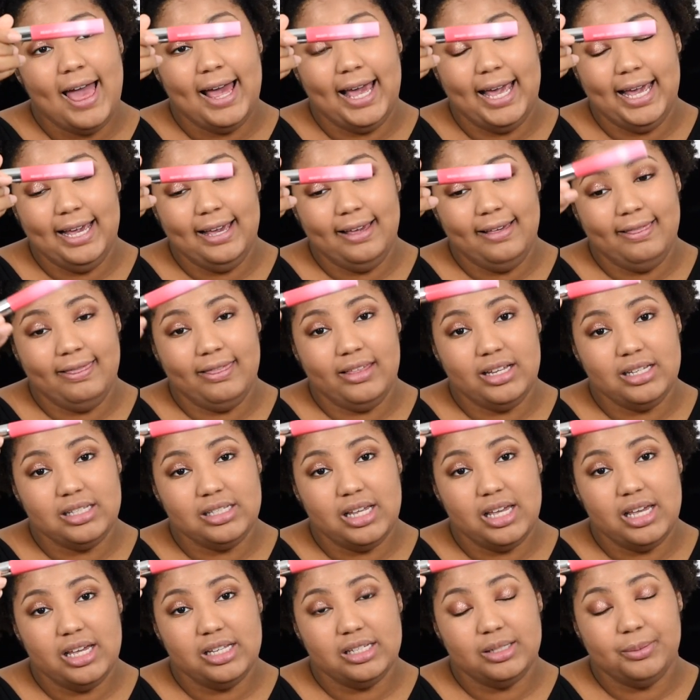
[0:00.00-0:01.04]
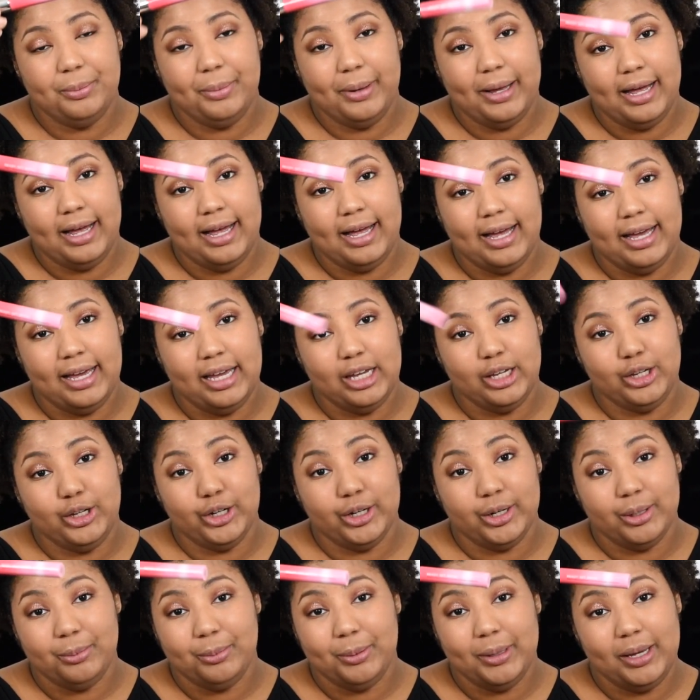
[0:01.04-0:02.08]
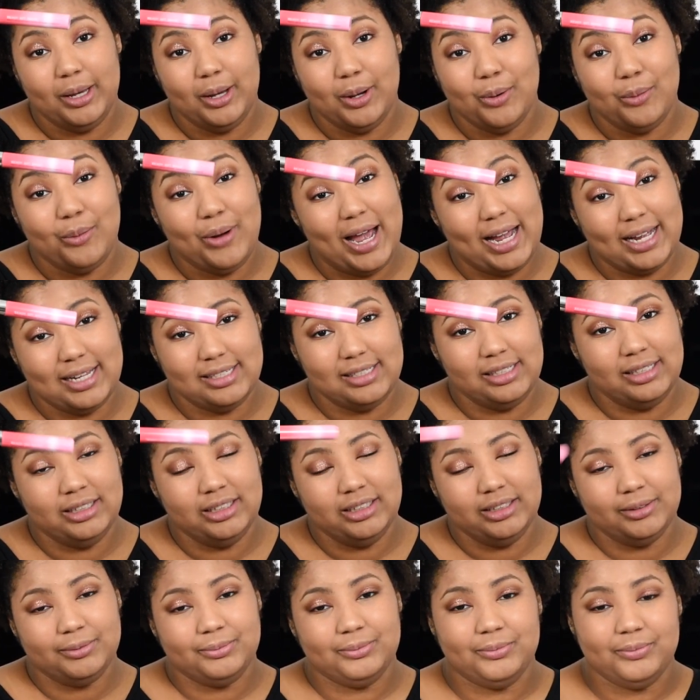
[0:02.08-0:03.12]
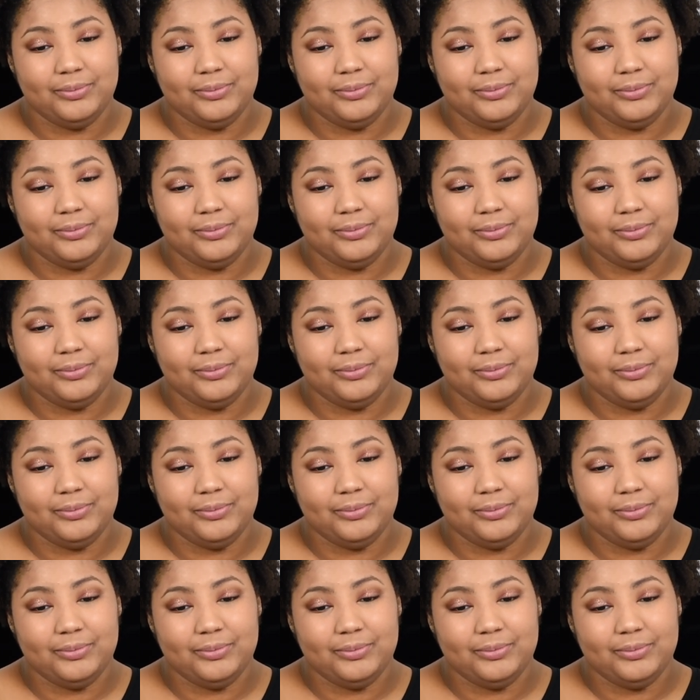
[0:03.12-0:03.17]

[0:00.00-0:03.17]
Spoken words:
and this is by European Wax Center.